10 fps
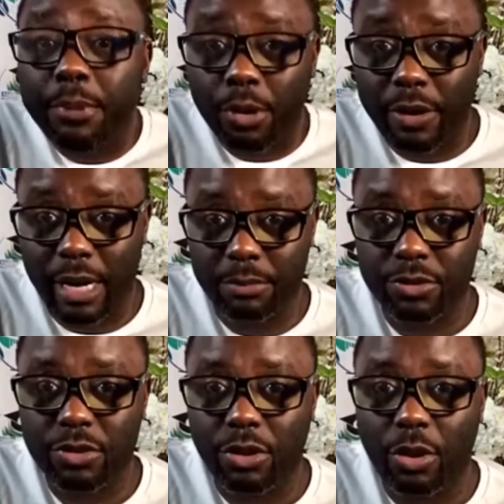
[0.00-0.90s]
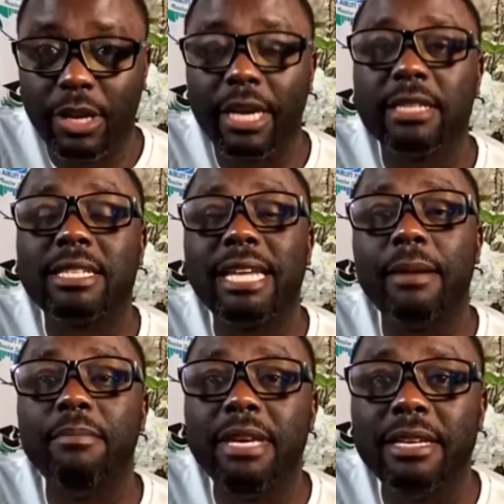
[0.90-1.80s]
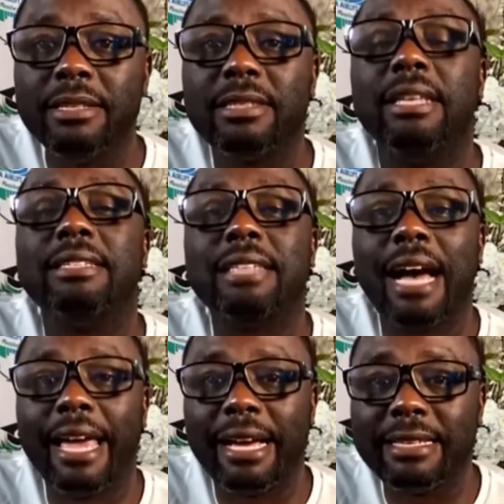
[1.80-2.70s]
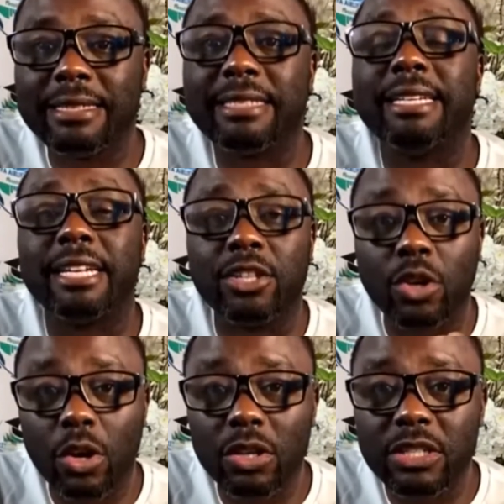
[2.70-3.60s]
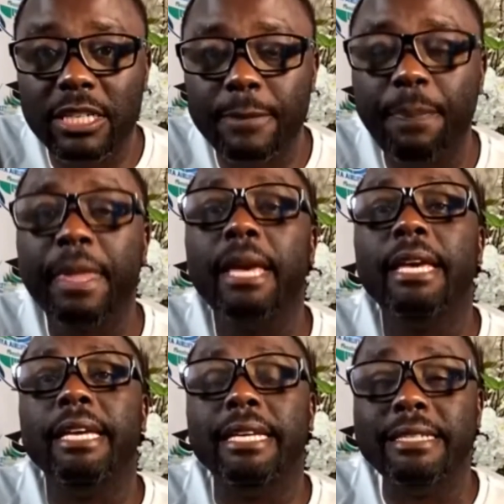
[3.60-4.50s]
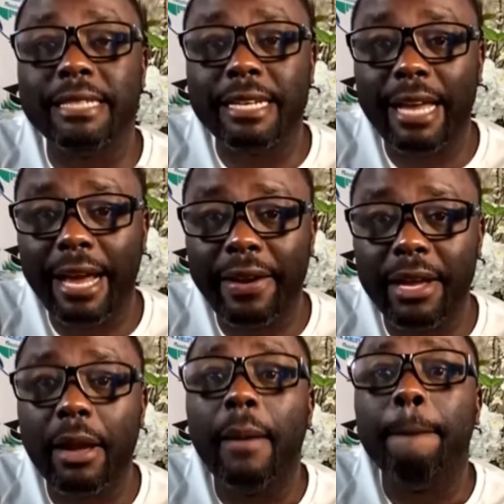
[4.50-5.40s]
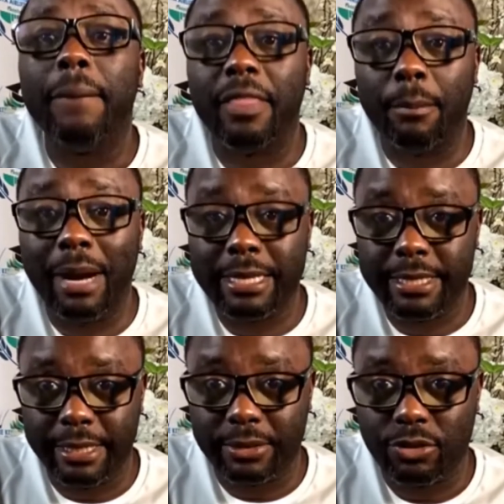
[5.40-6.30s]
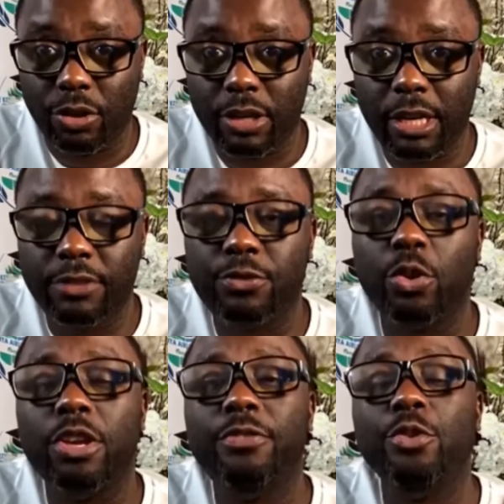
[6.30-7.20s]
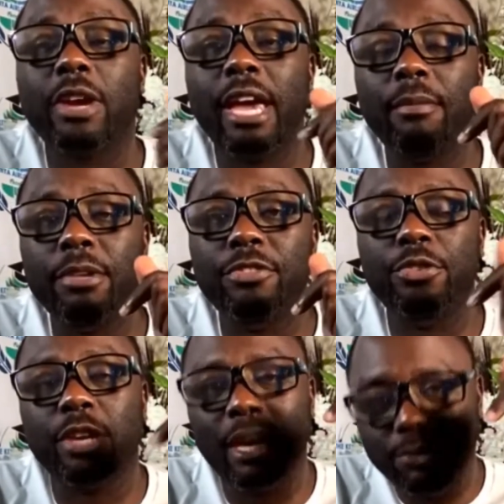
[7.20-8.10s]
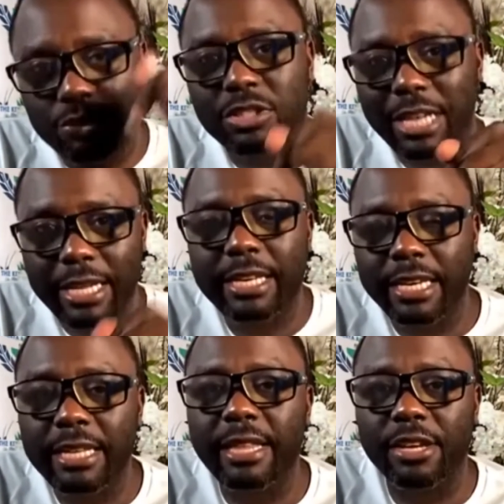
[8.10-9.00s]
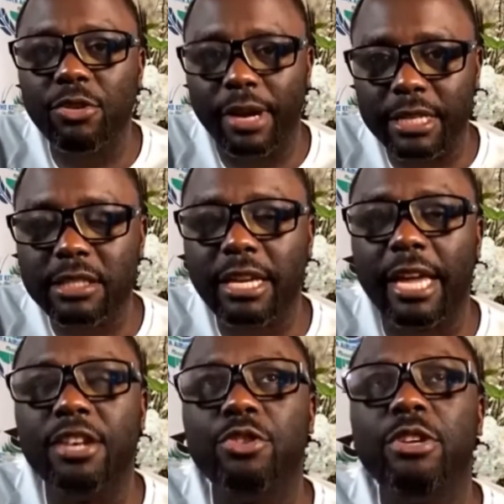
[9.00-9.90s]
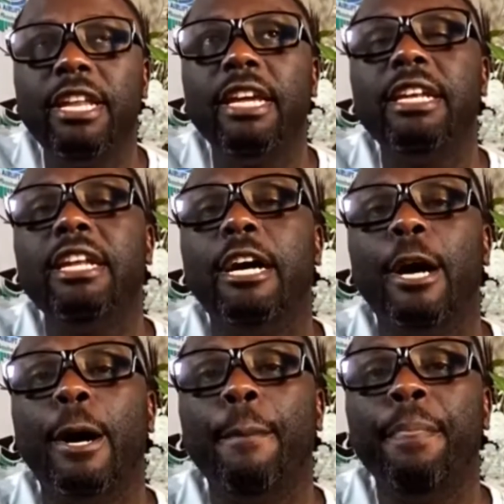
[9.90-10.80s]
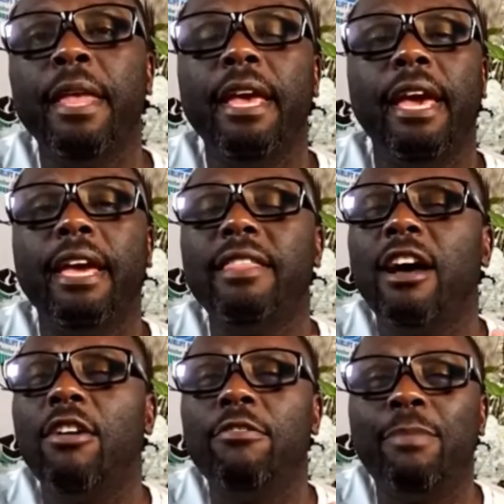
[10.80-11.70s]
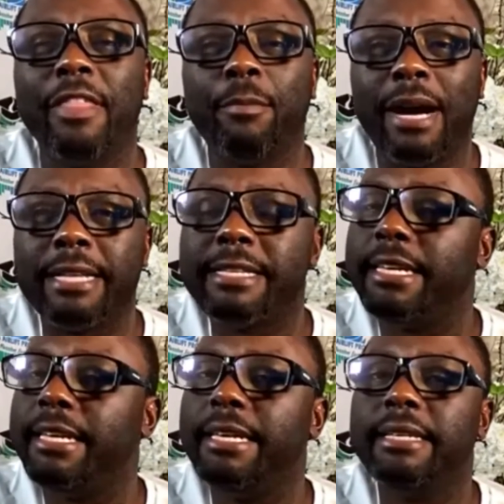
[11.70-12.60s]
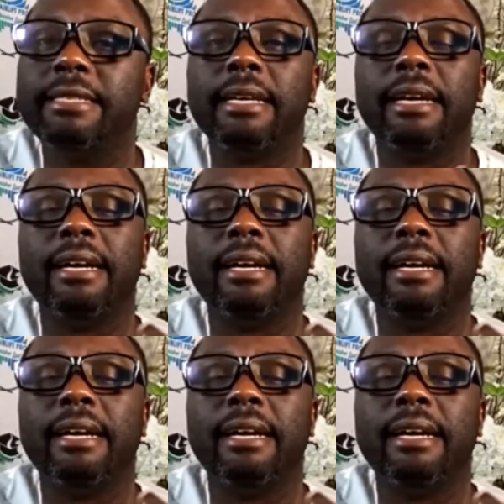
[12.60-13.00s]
programs. Okay, STEM means science, technology, engineering, mathematics. Okay, so if you came to study here in the US and you did either of mathematics,